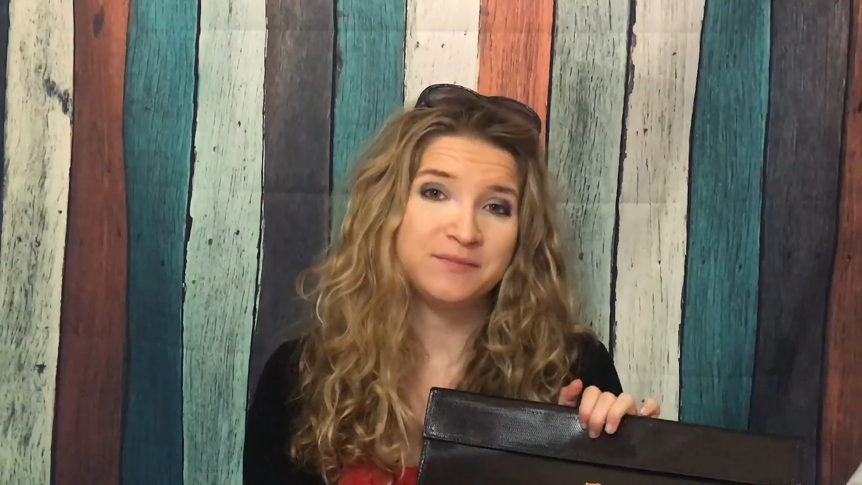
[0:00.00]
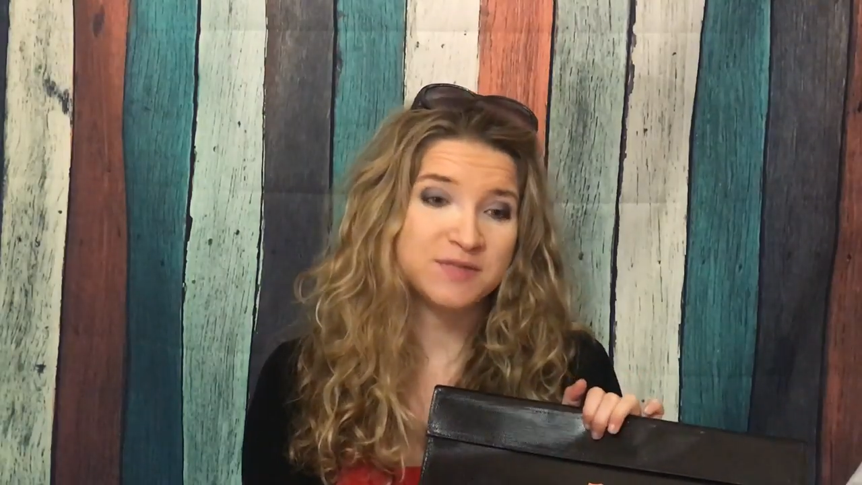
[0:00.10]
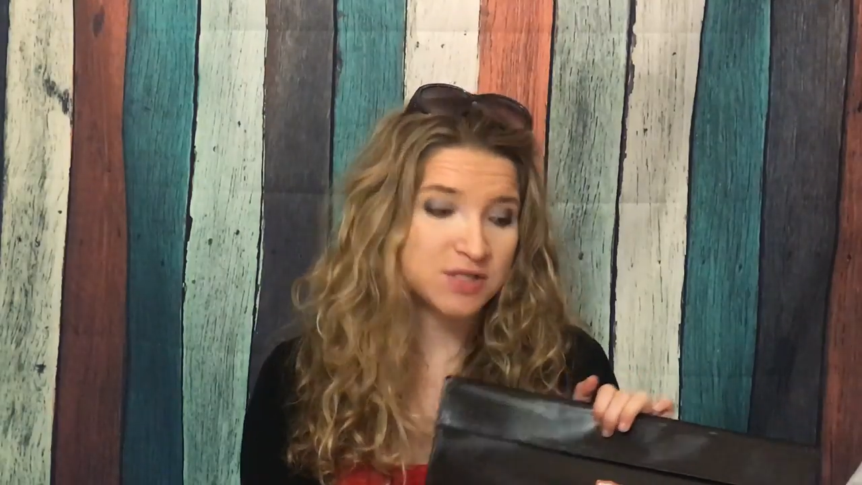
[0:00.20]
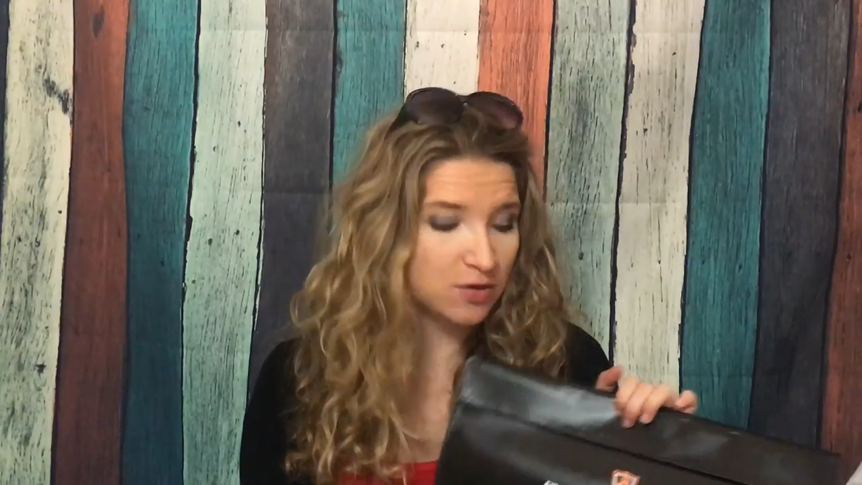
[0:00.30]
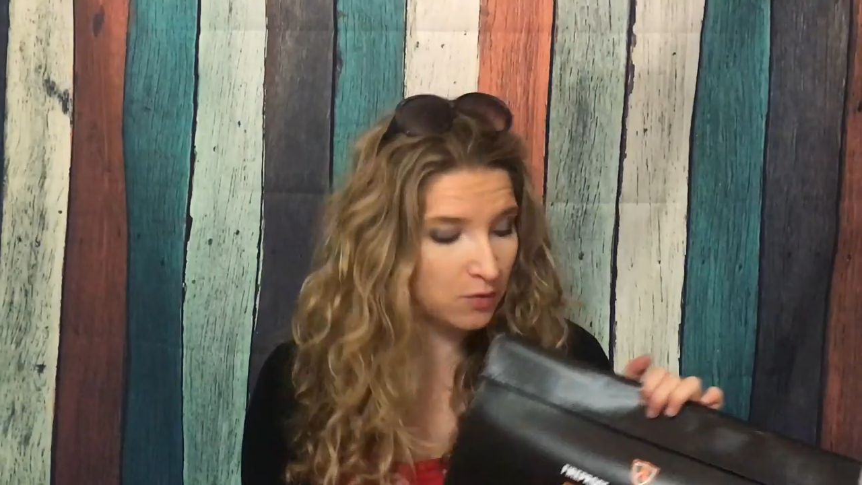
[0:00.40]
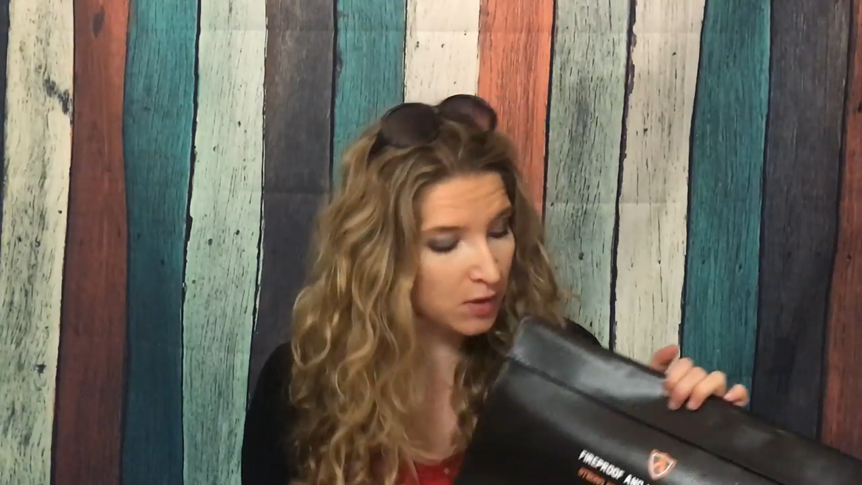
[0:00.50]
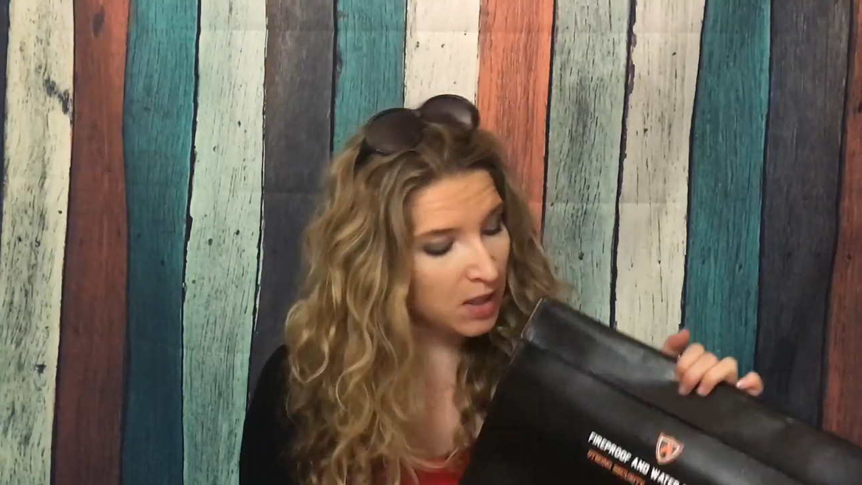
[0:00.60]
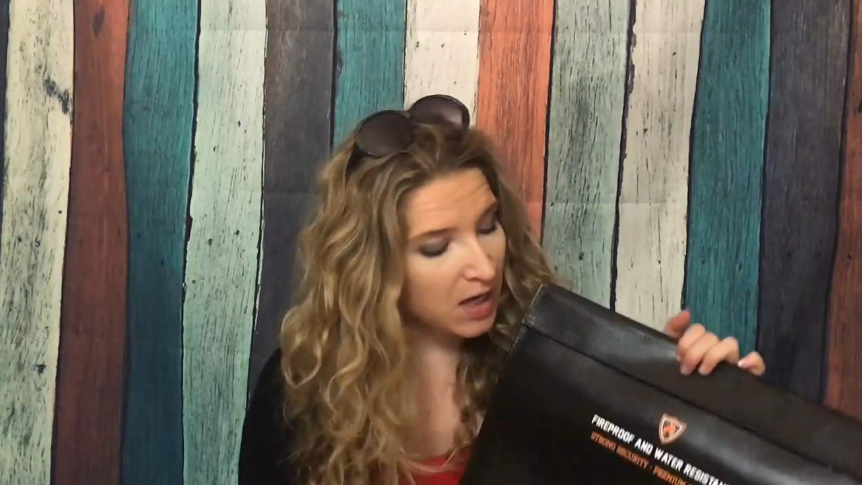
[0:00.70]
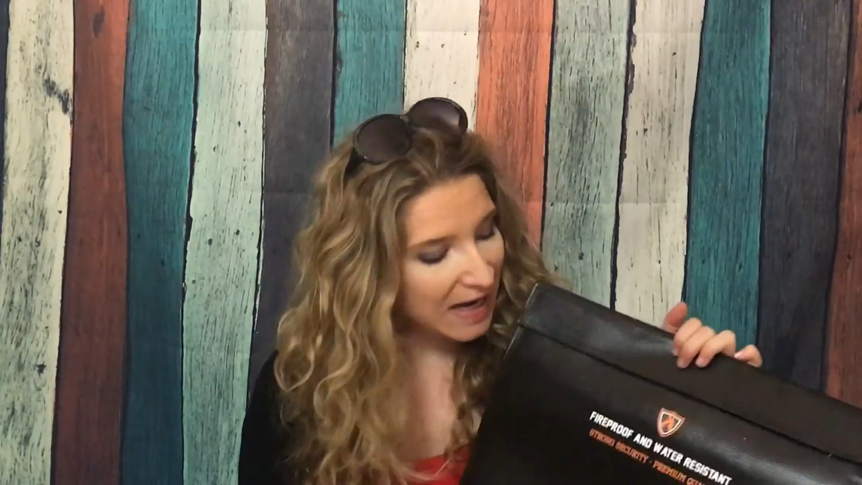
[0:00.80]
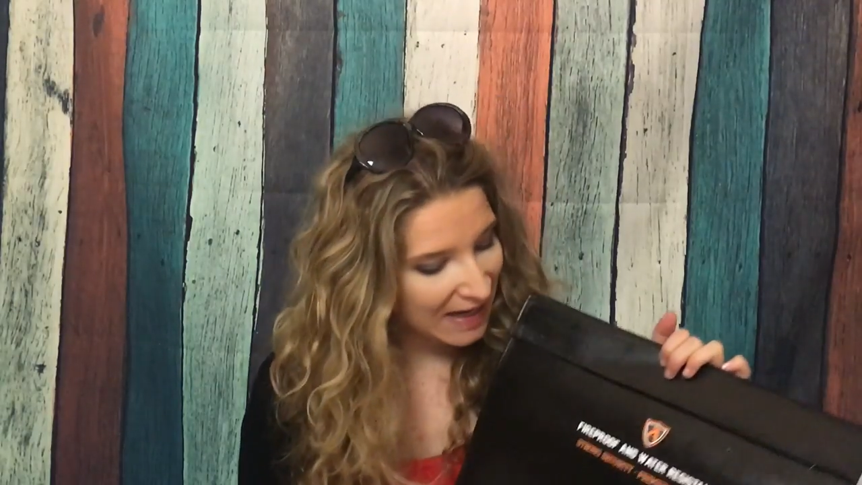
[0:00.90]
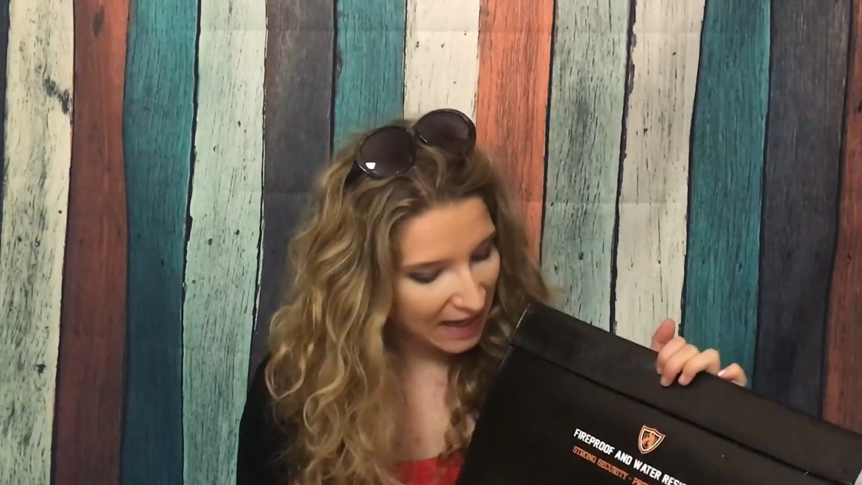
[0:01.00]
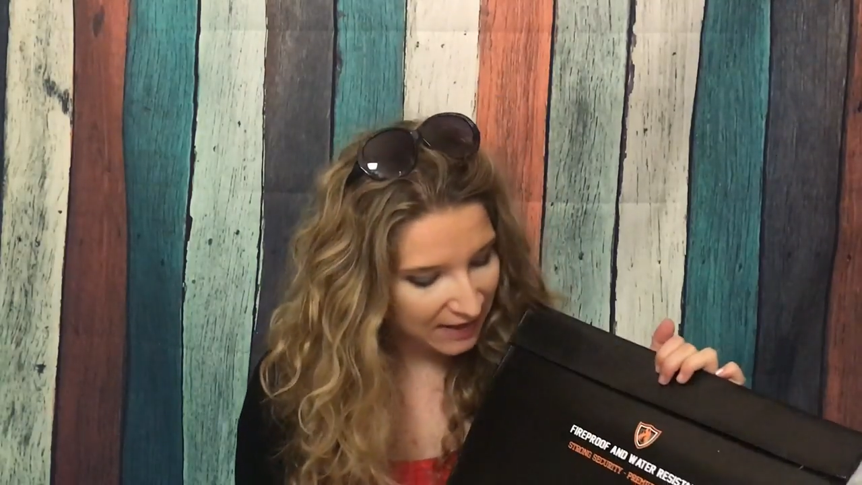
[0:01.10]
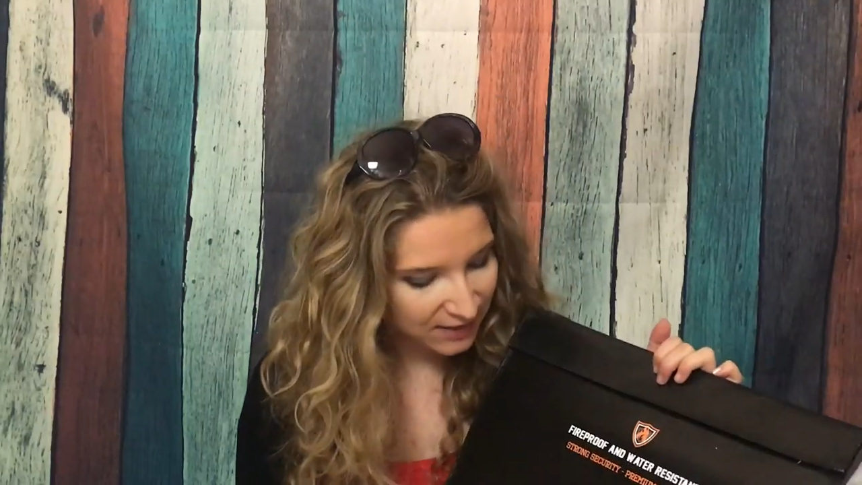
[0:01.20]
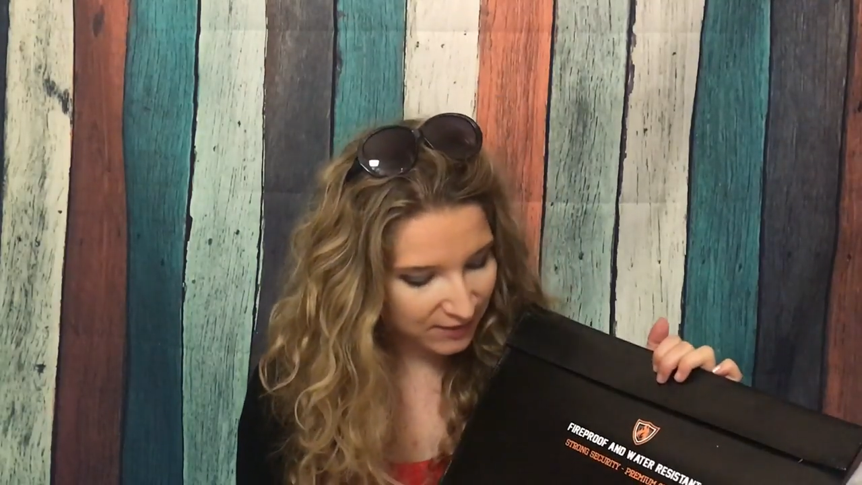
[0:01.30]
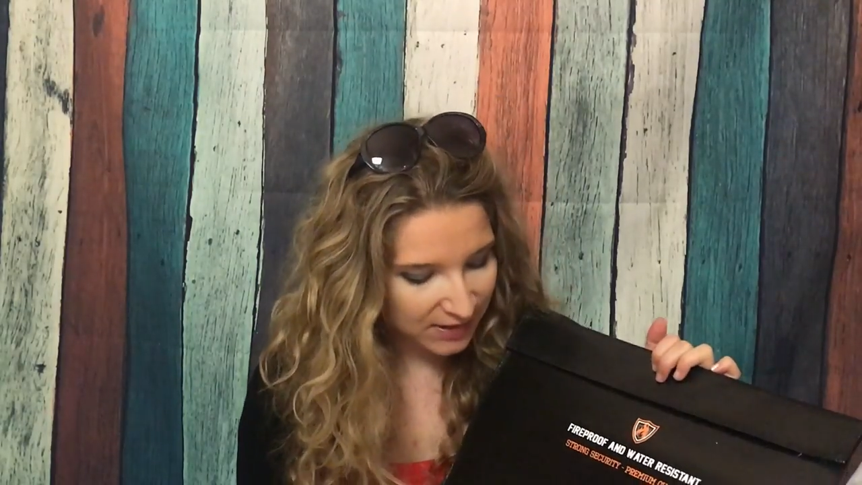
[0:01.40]
So I
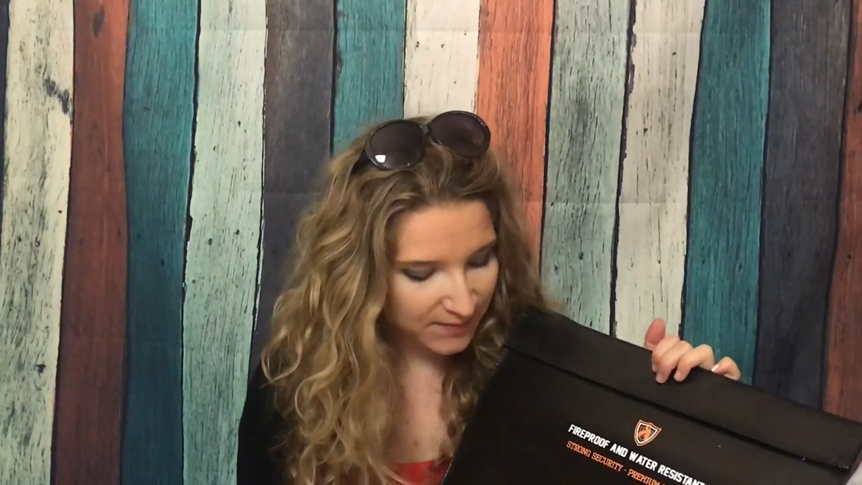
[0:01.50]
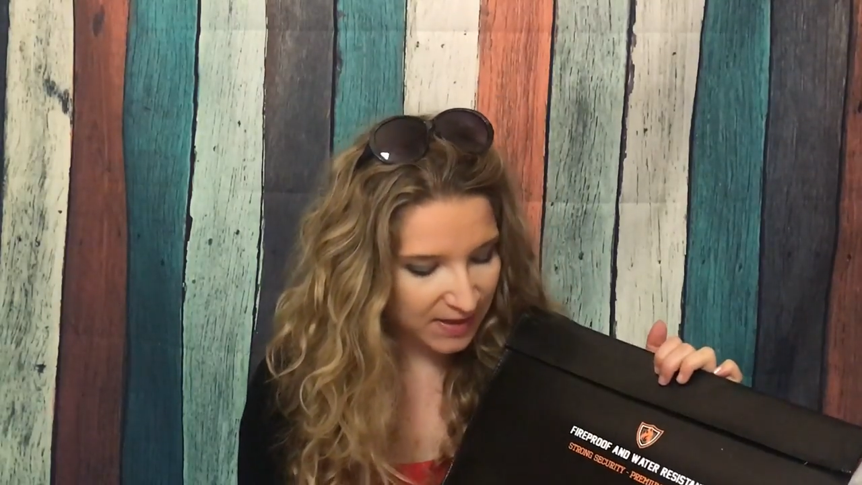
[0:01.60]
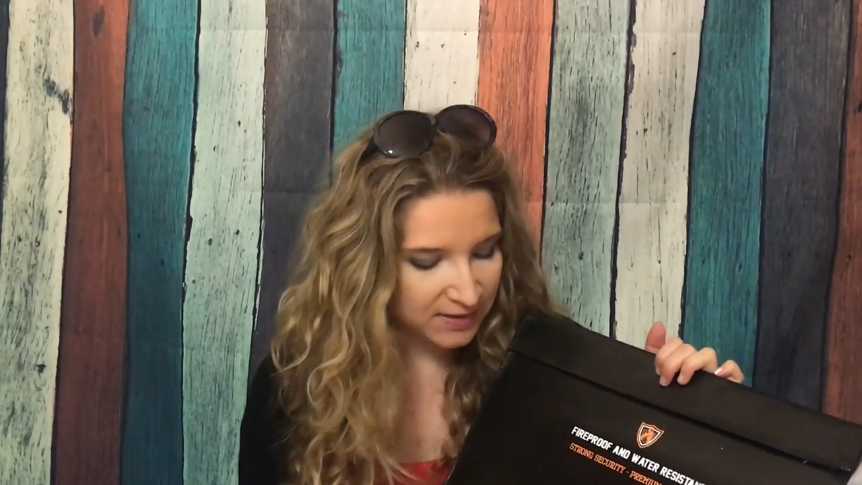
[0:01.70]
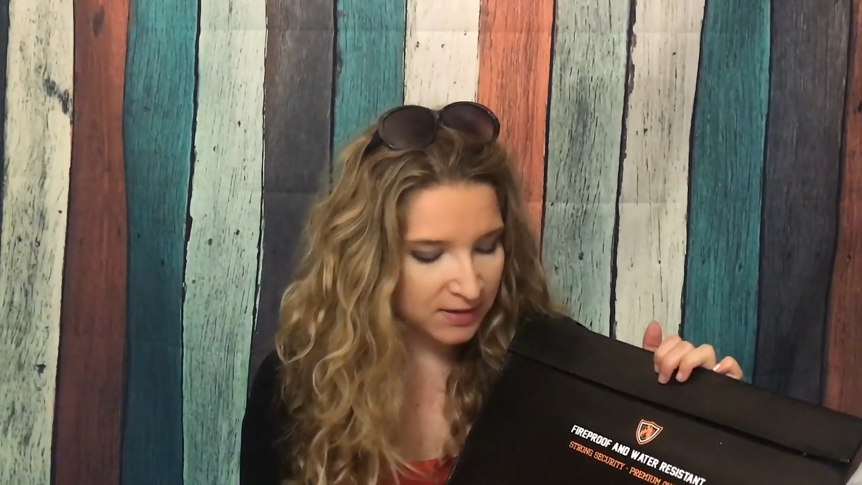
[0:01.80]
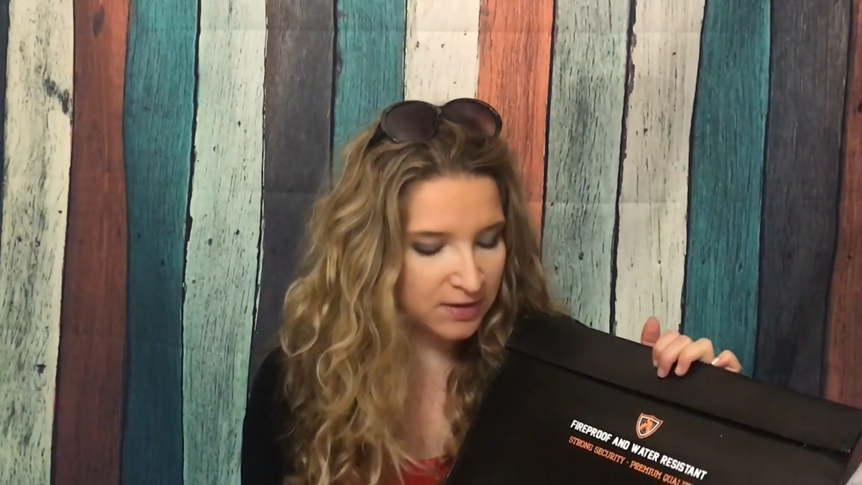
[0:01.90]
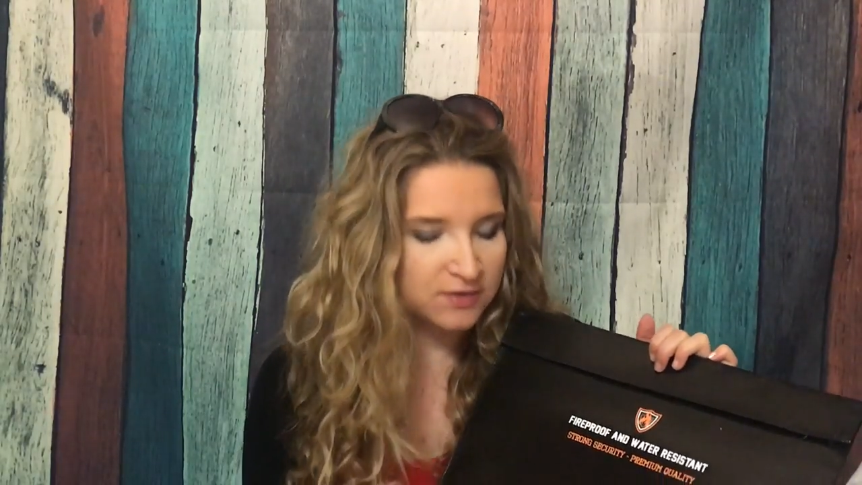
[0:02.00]
highly recommend